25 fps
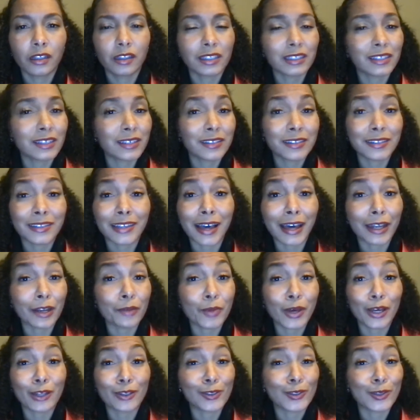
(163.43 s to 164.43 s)
This is not
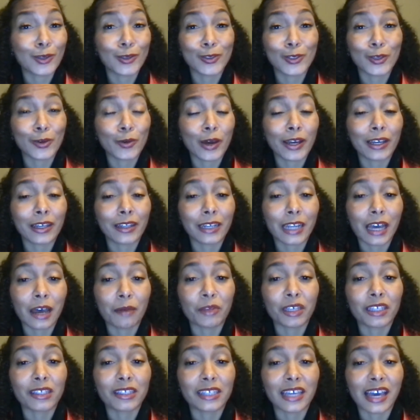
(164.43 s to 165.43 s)
about
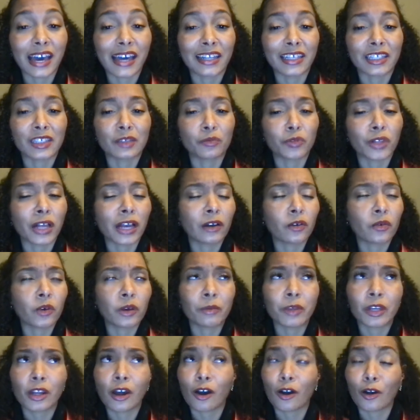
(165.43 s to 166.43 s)
socioeconomic status. Black
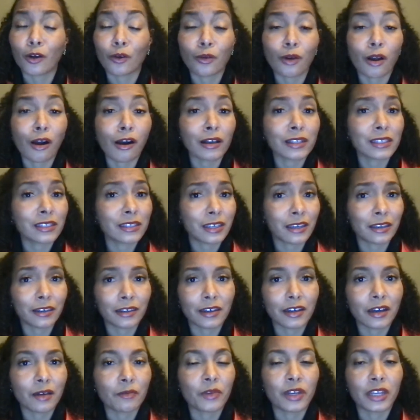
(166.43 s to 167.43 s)
women across
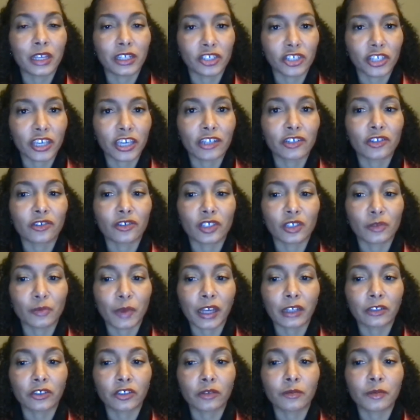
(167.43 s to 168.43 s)
income and educational
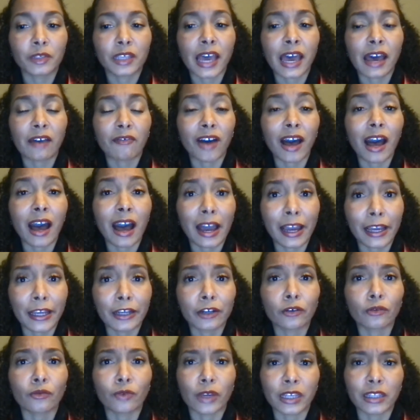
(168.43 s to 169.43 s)
spectrums have
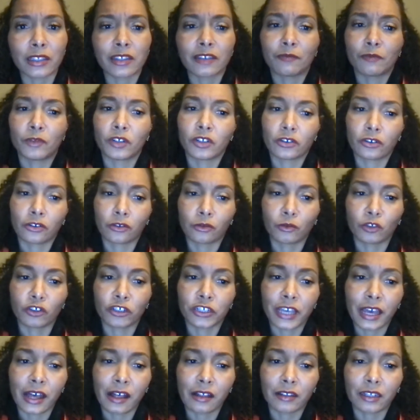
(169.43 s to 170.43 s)
higher rates of maternal
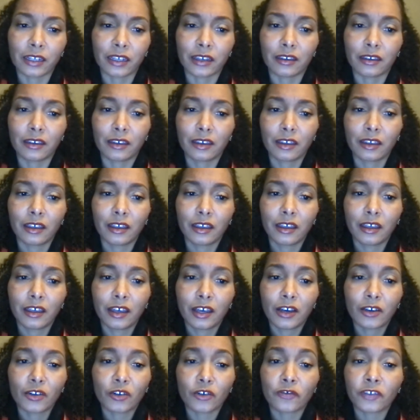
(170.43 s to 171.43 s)
mortality.
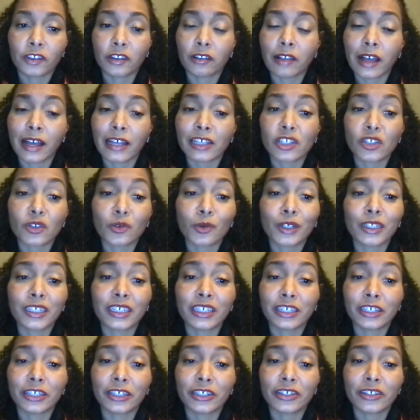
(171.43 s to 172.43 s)
And over the last
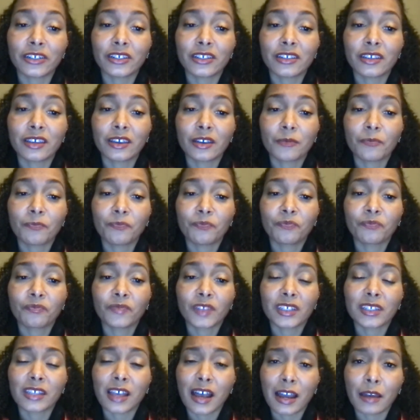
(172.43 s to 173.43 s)
20 years,
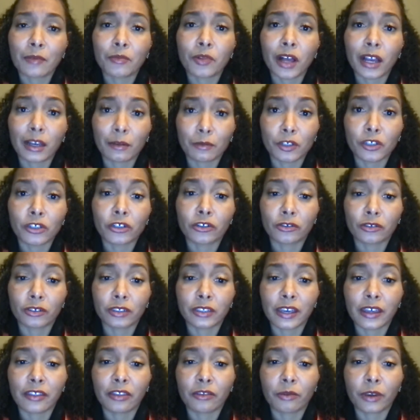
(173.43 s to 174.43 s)
this high Black maternal
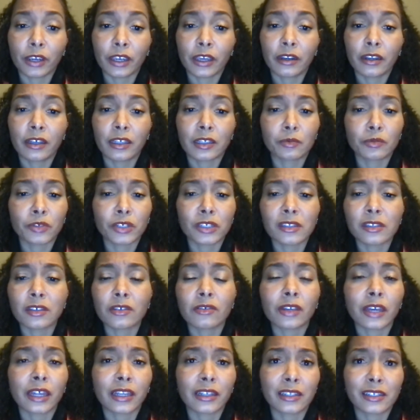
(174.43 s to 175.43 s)
death rate has placed the
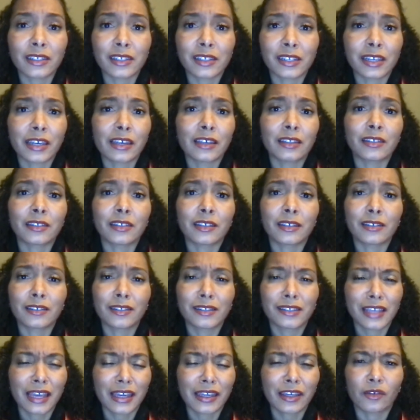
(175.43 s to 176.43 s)
United States
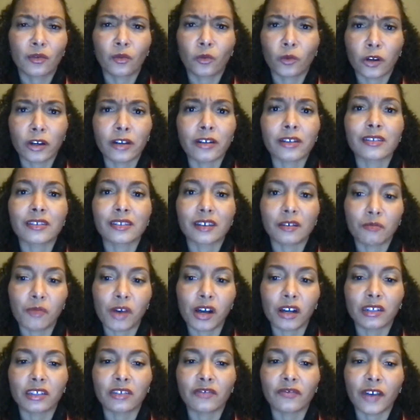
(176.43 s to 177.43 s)
second worst
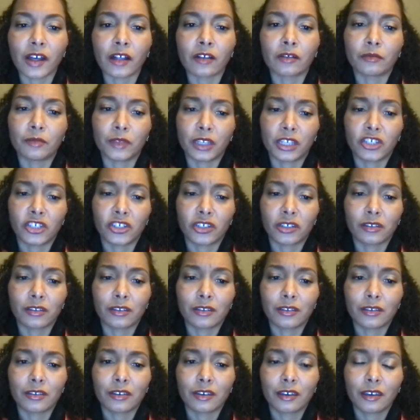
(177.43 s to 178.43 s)
among developed
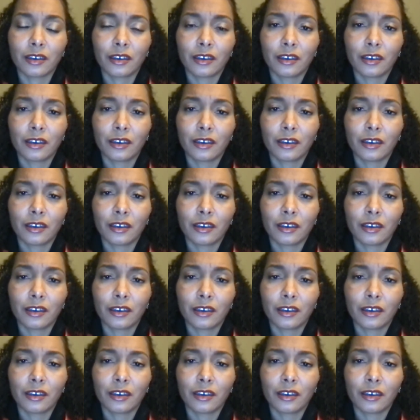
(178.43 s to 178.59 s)
nations.